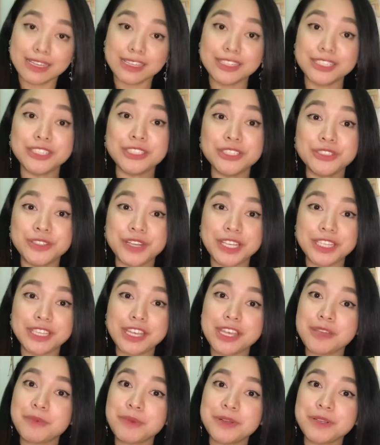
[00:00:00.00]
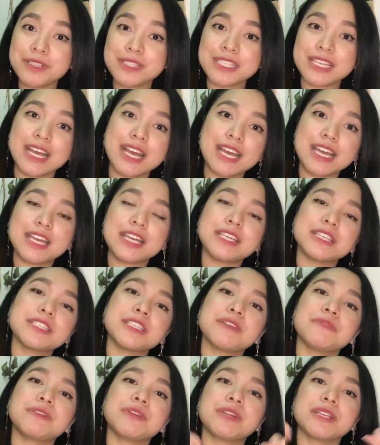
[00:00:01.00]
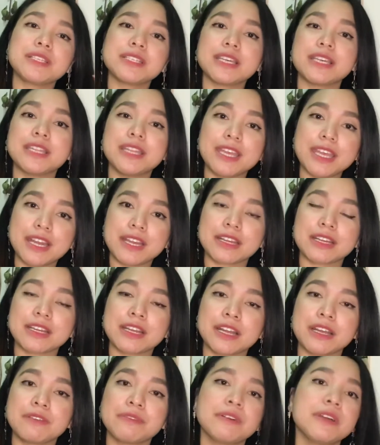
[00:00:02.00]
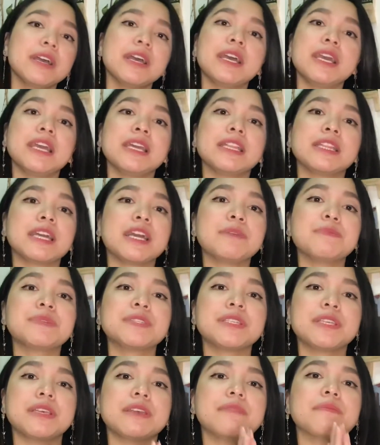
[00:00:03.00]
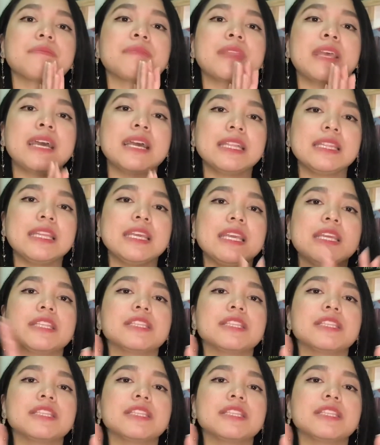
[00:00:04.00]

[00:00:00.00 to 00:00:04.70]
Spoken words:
your tray tables, guys. If you're inside the aircraft, it comes handy.